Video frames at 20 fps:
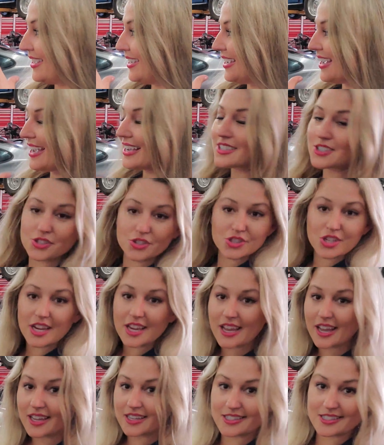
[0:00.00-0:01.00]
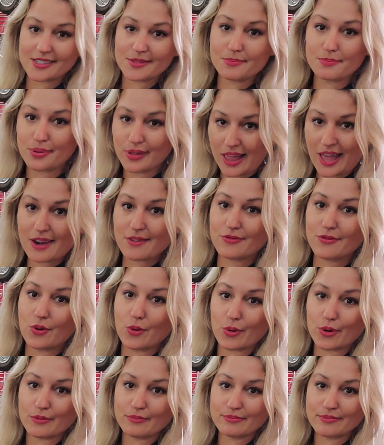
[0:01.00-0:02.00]
the XJS
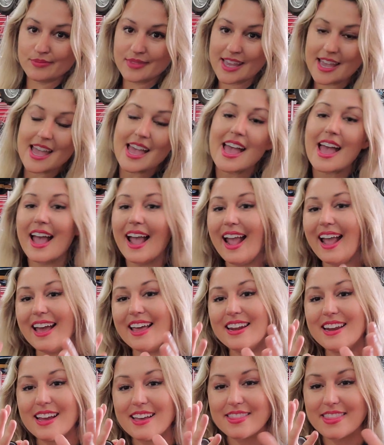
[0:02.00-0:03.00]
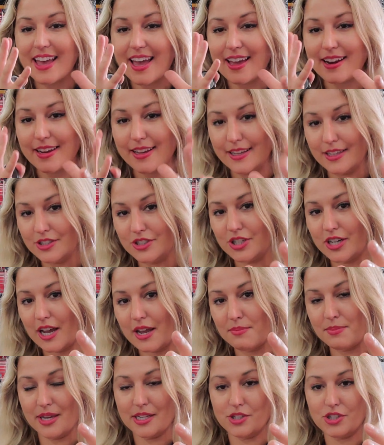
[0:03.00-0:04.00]
platform. And that engine
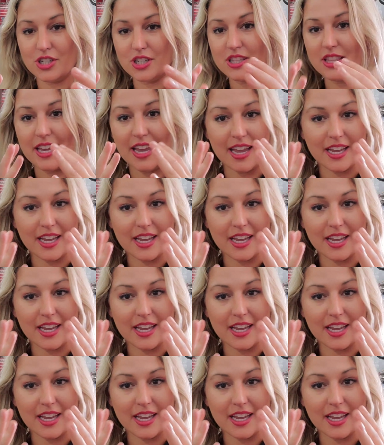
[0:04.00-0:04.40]
I mentioned, the